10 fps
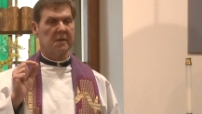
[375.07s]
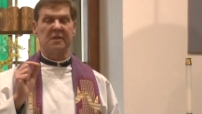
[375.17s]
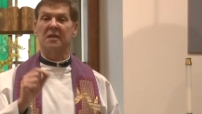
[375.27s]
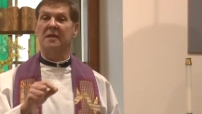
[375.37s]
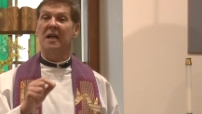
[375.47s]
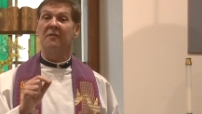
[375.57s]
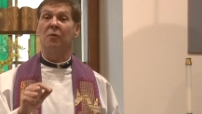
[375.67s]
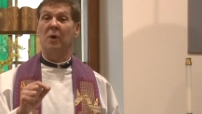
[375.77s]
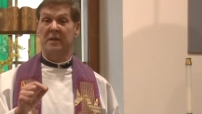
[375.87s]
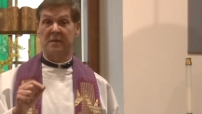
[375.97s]
to
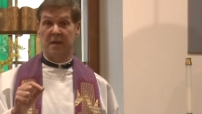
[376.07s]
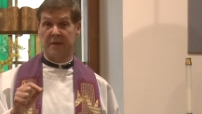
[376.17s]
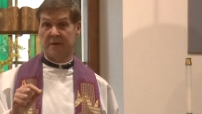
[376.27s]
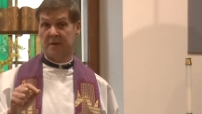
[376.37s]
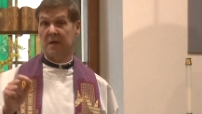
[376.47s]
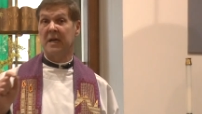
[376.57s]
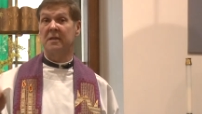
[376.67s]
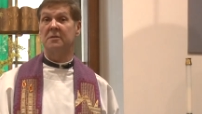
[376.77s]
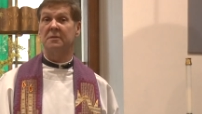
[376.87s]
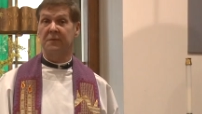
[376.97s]
love one another
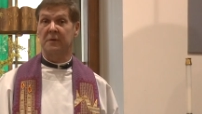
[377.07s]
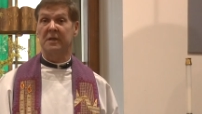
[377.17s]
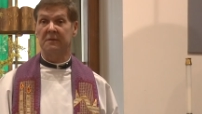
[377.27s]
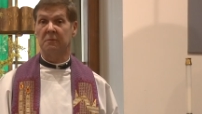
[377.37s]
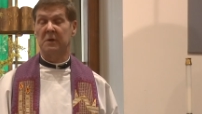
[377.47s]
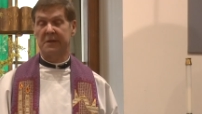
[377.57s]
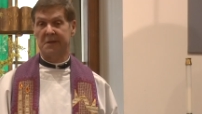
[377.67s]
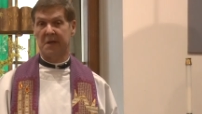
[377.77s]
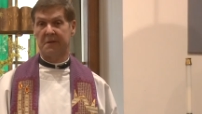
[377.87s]
and to forgive one another.